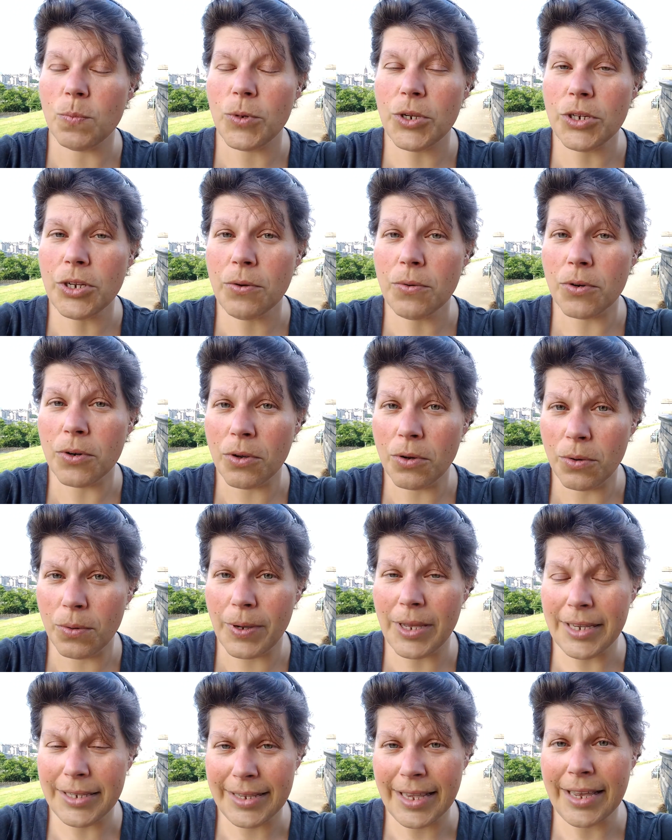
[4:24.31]
We don't know
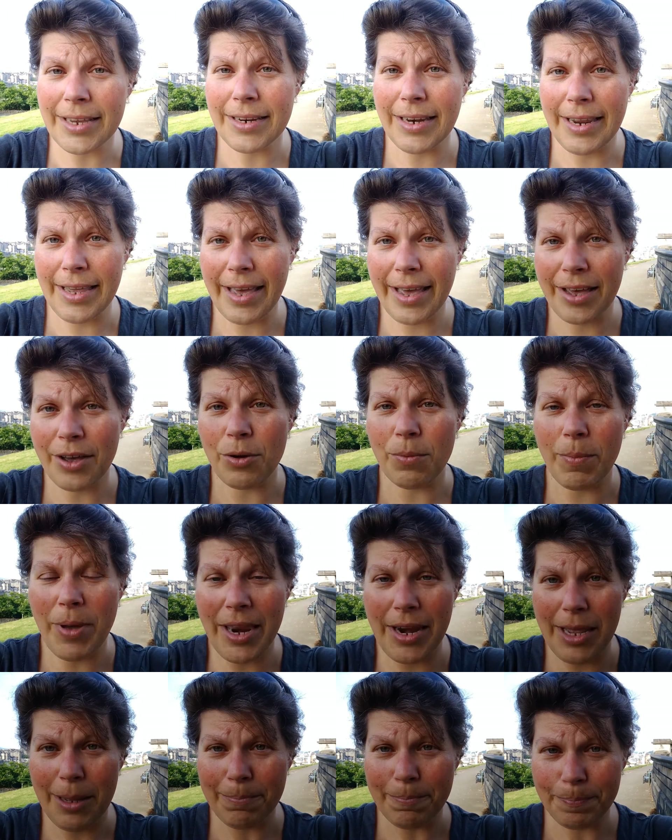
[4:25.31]
exactly how
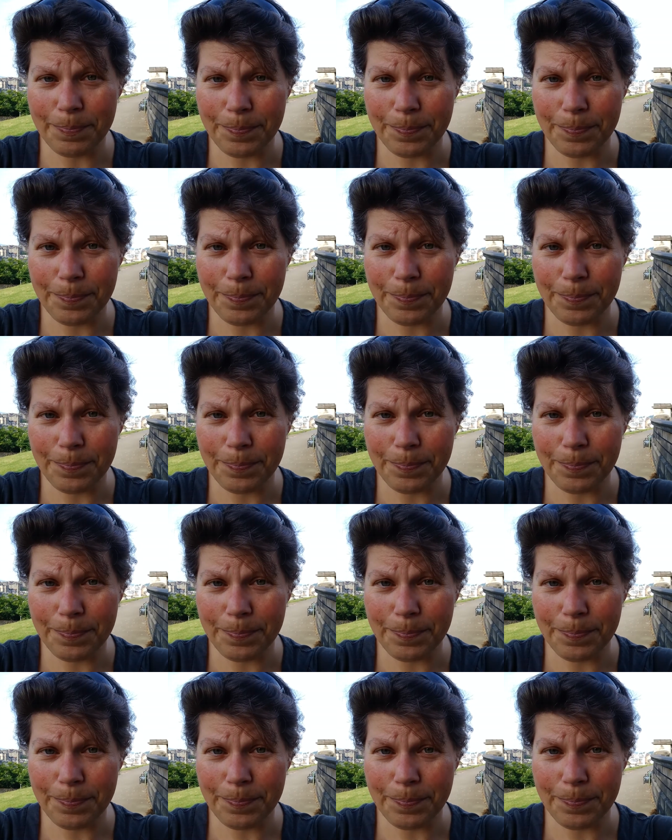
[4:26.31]
many.